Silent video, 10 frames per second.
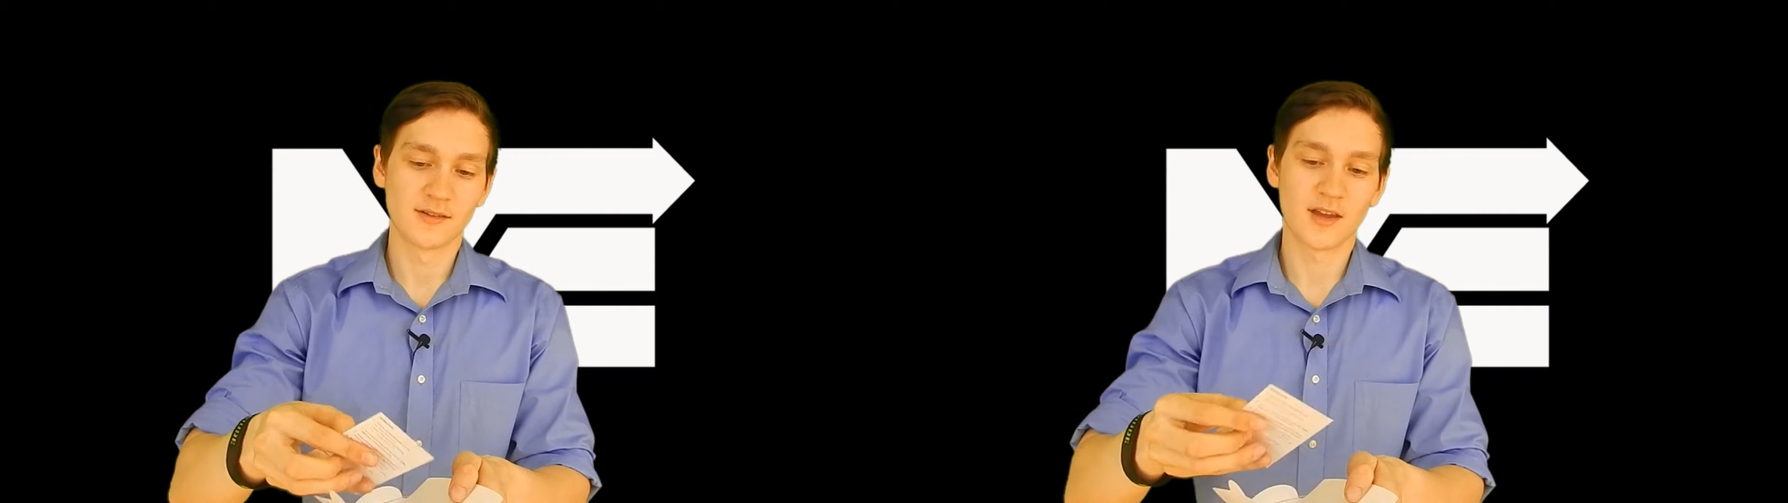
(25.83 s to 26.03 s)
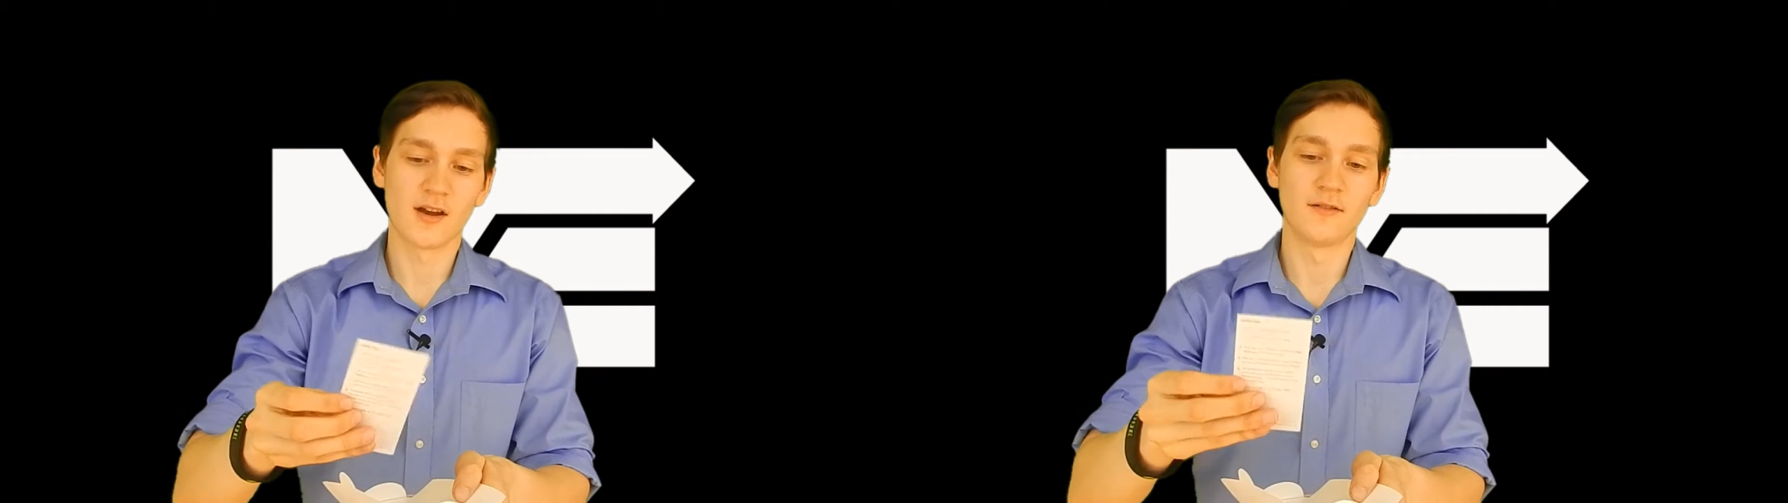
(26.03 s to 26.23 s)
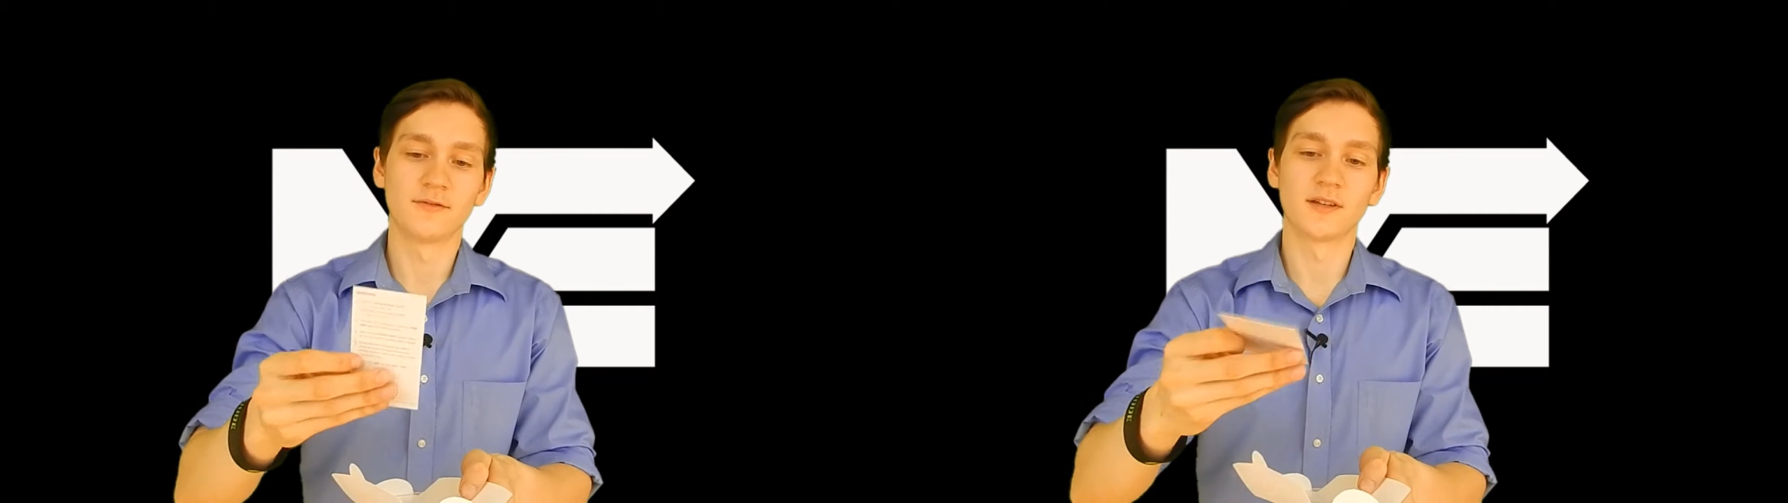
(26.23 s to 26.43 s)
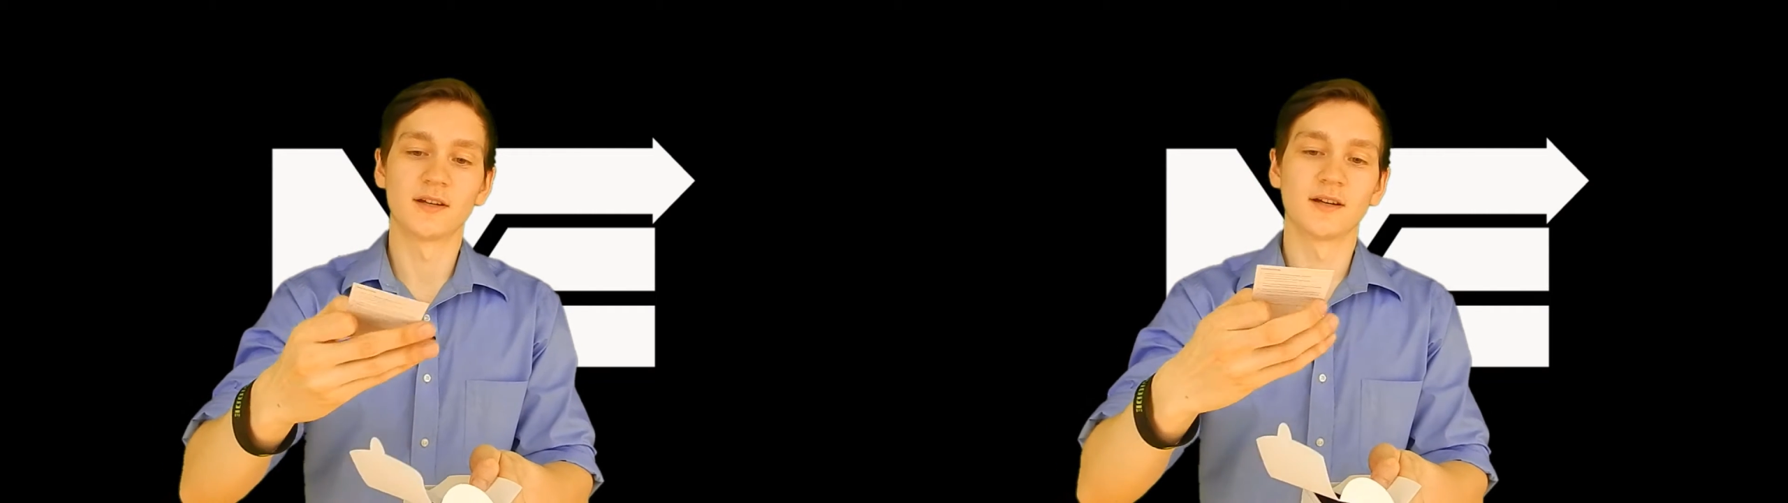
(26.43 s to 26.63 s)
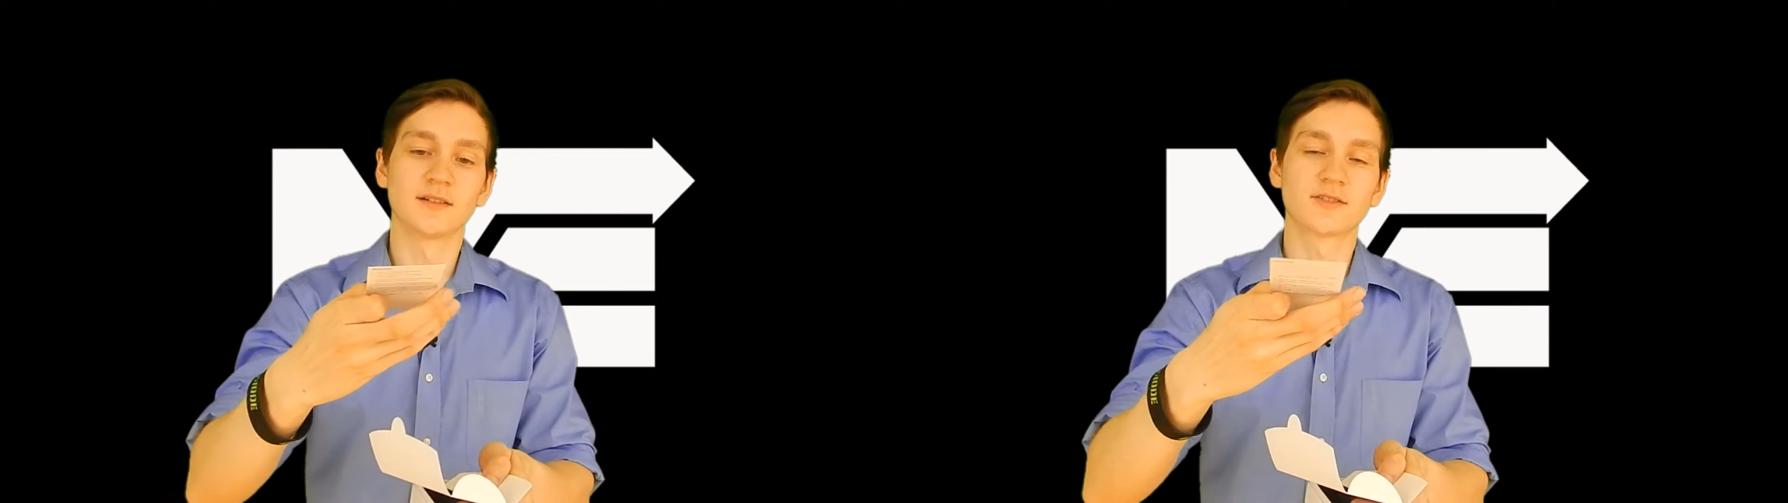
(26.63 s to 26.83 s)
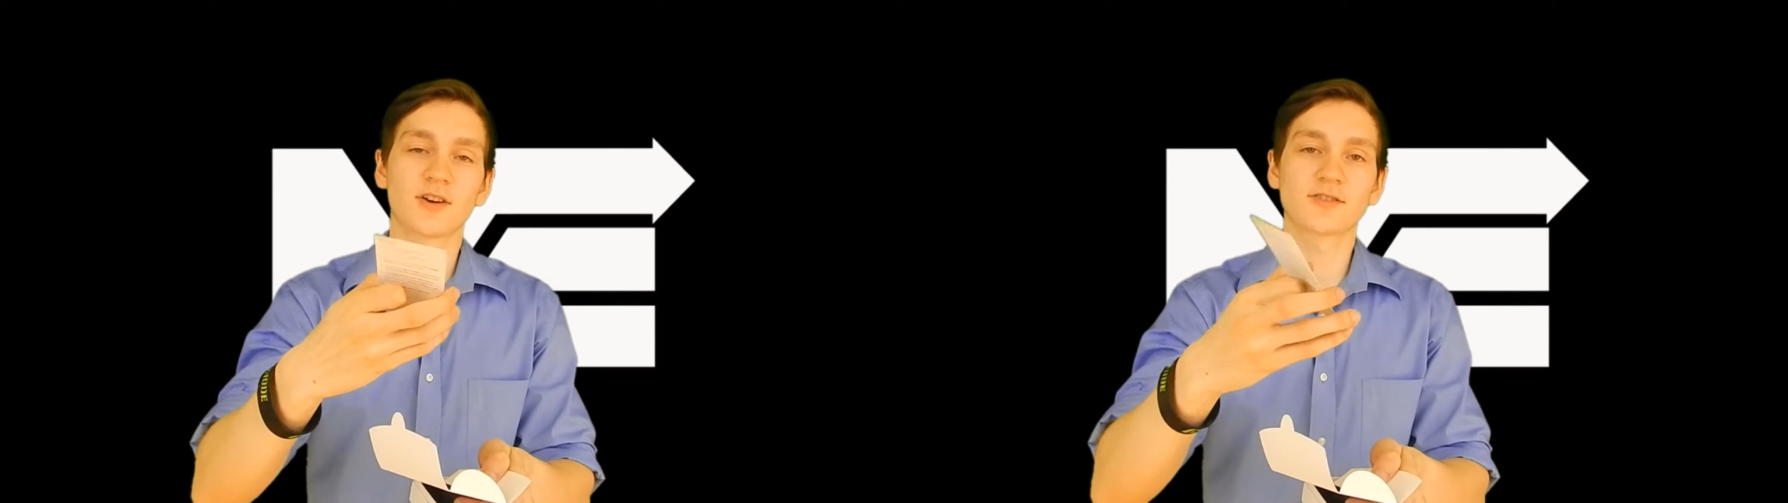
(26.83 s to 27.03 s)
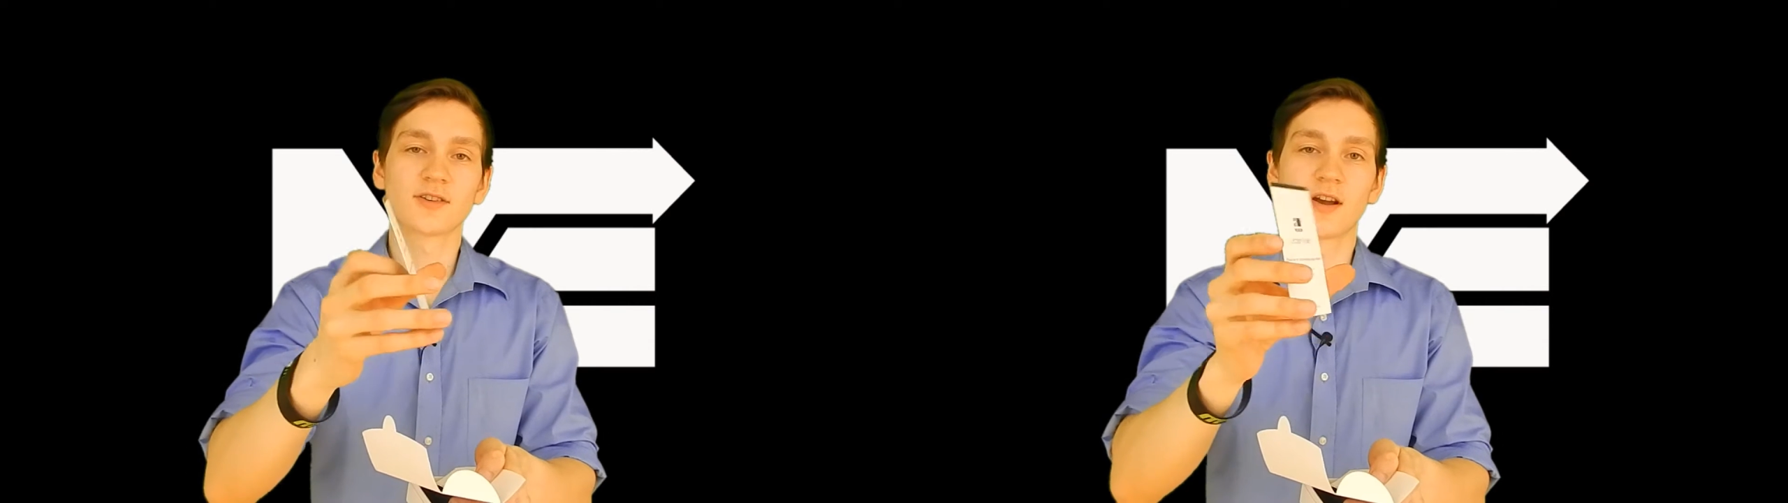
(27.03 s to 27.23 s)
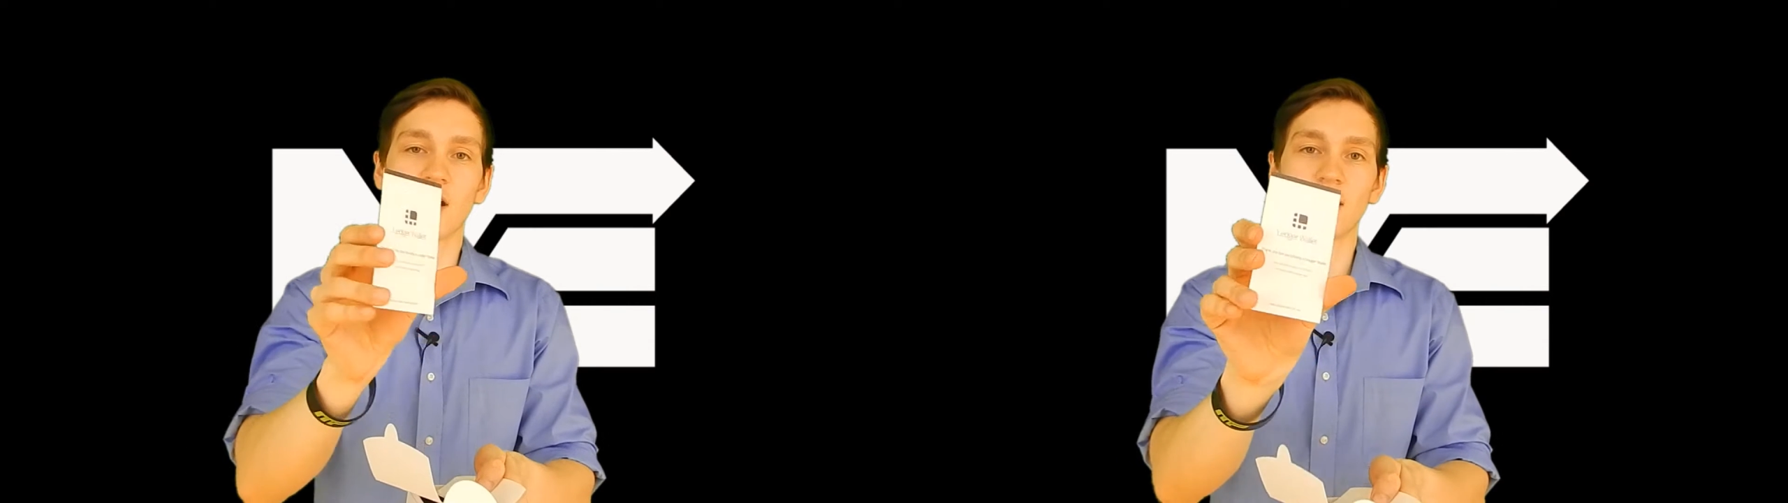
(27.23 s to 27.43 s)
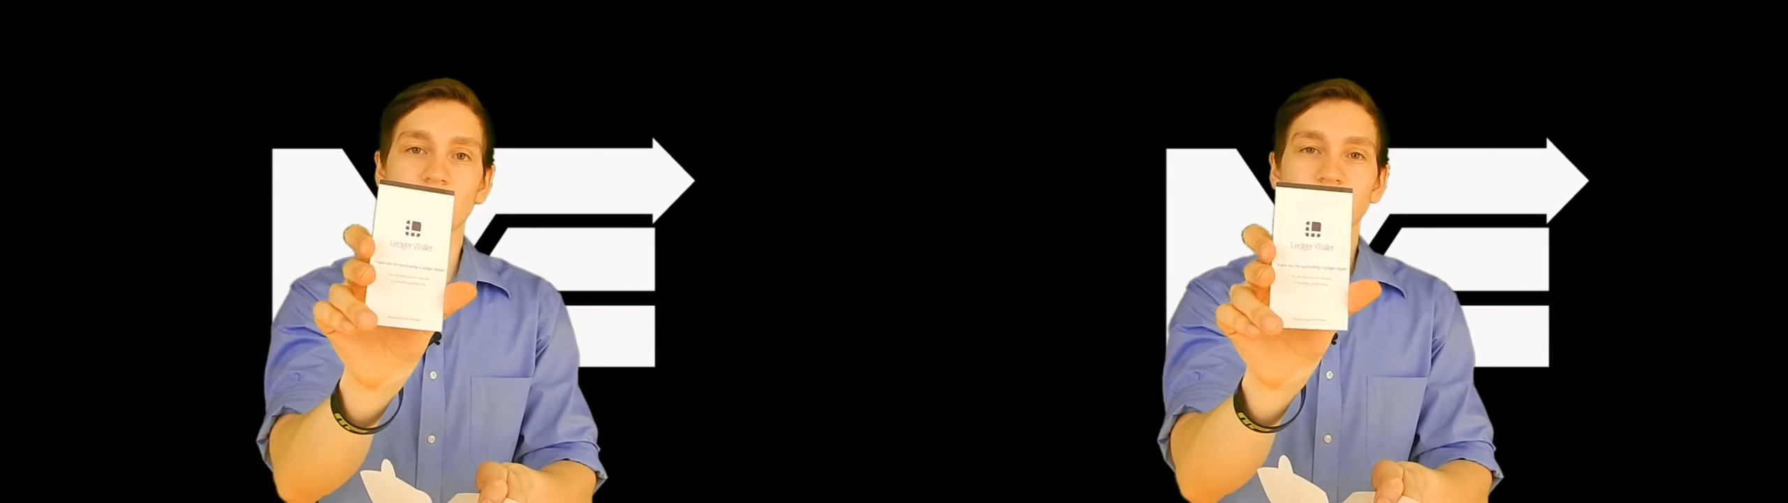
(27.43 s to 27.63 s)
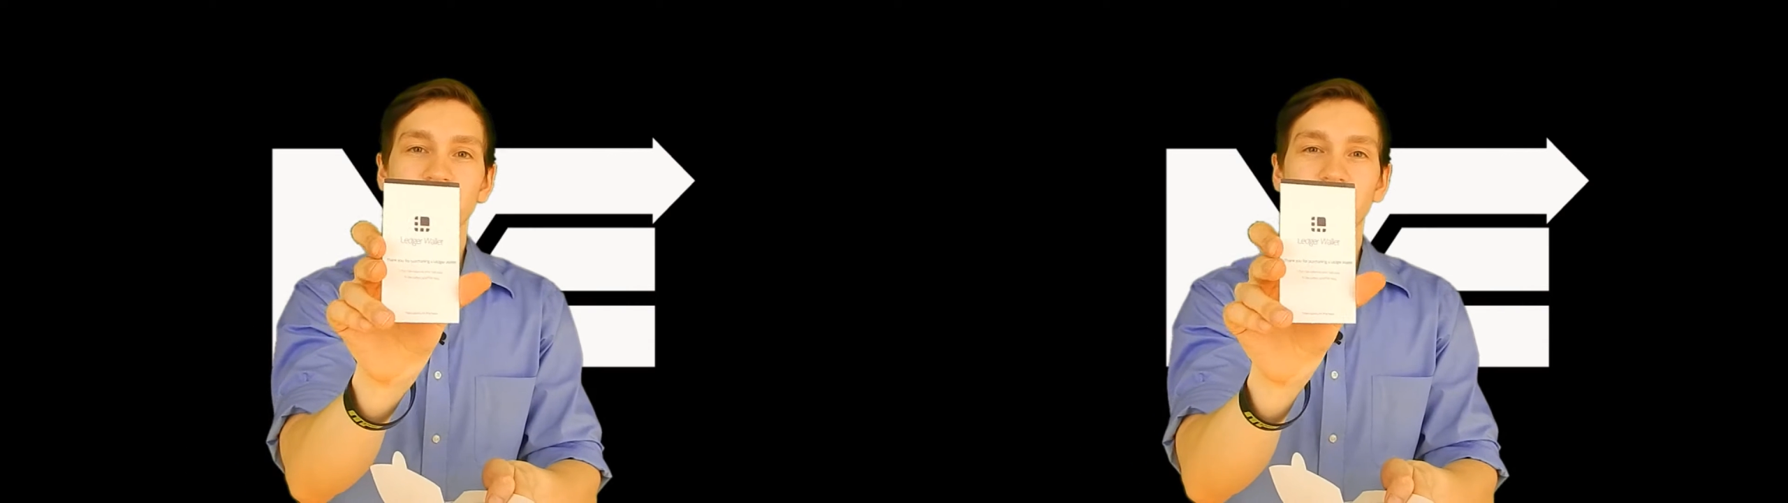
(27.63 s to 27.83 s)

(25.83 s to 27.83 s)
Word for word: You have the instruction card,